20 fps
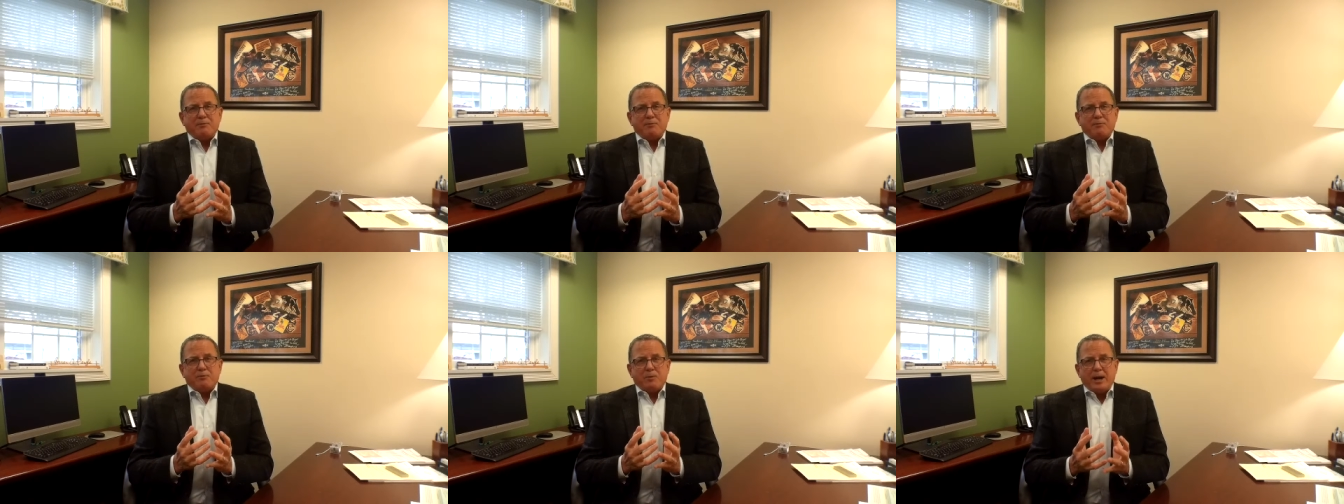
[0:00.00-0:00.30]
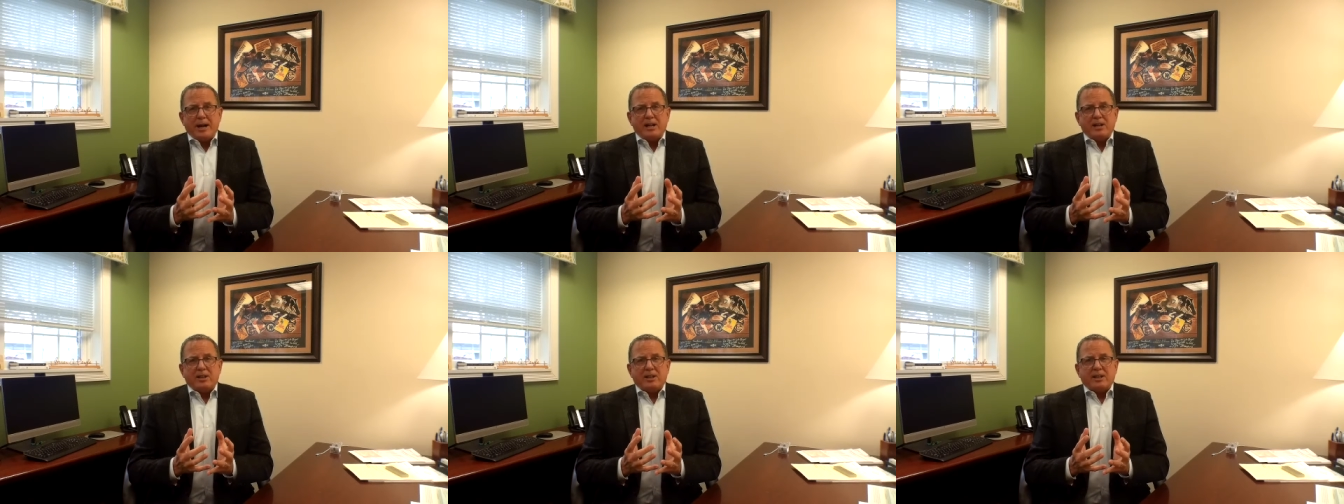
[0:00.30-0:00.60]

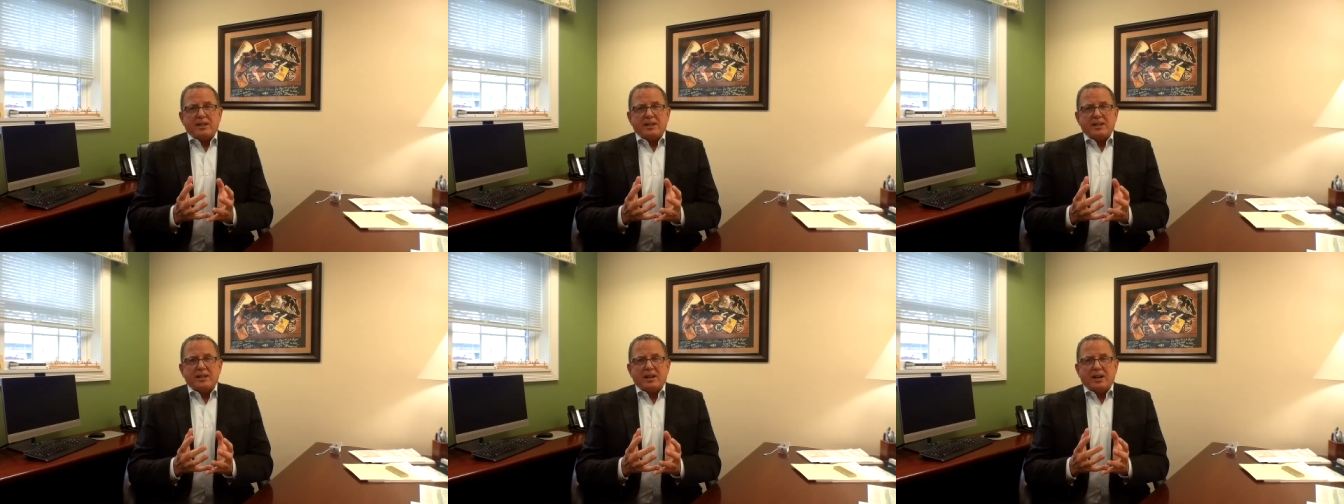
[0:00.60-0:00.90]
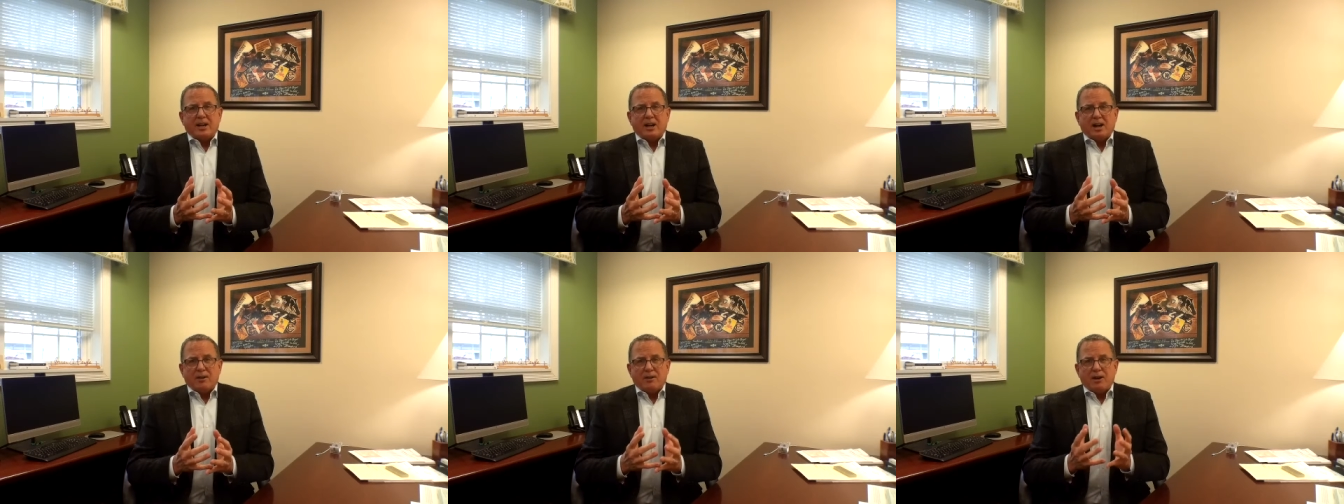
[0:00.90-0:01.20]
Franklin,
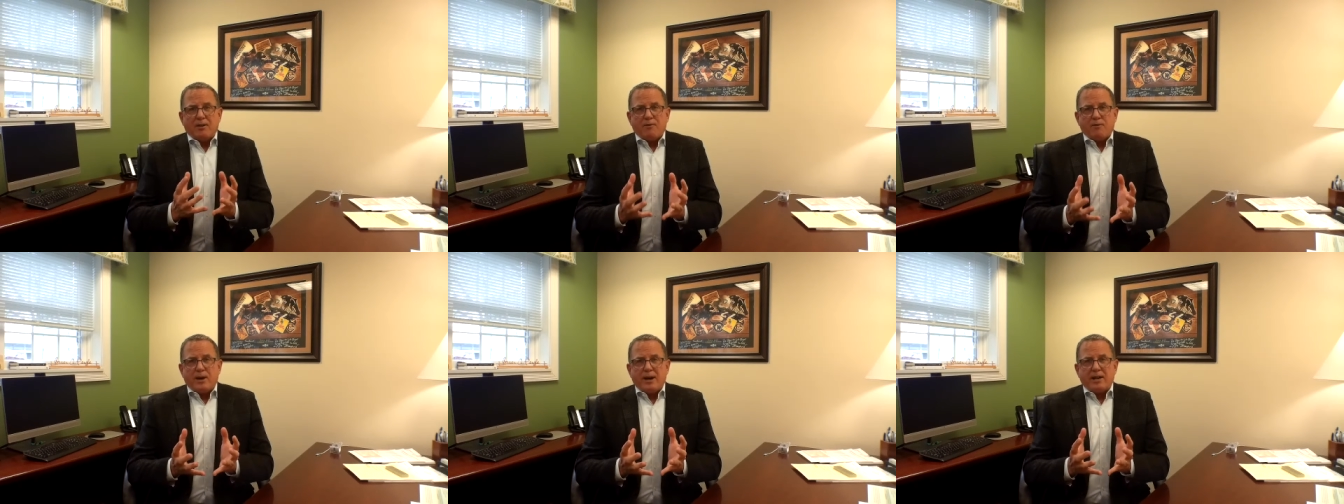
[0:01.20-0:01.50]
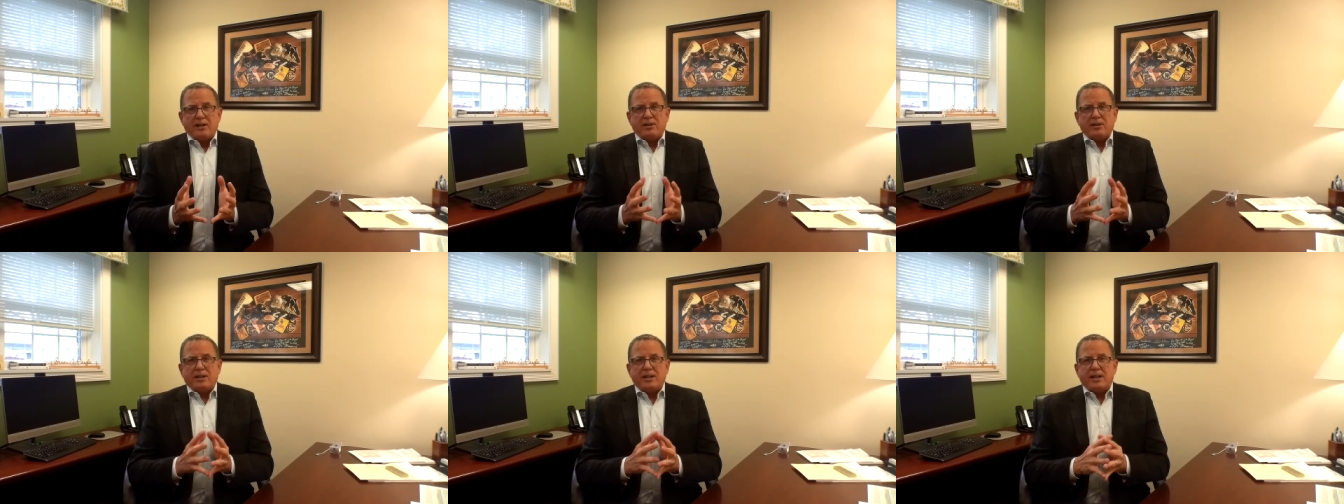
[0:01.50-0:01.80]
our
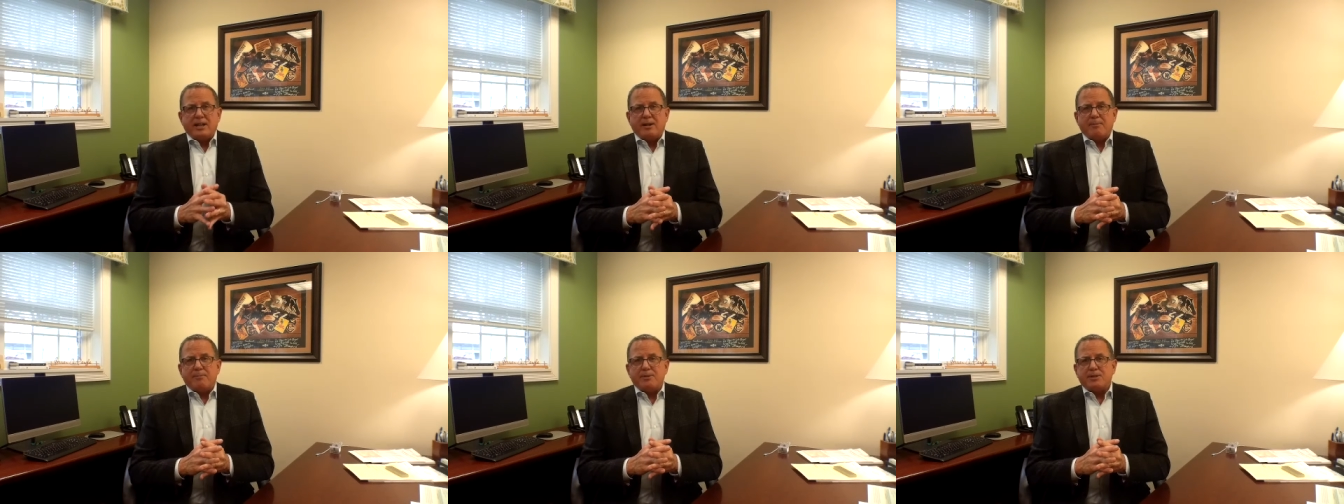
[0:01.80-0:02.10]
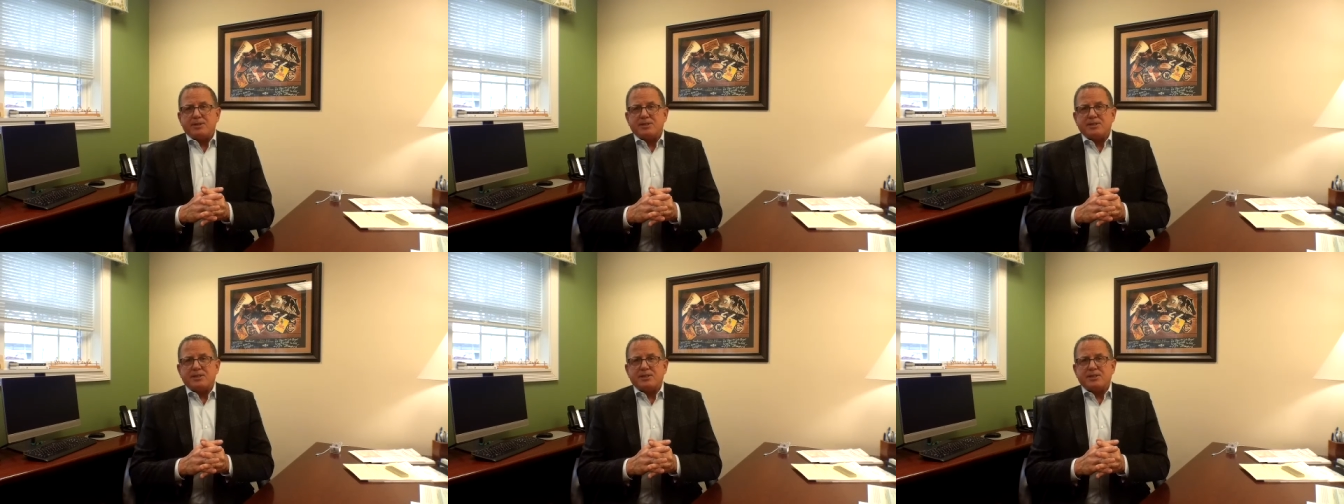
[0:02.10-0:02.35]
Franklin campus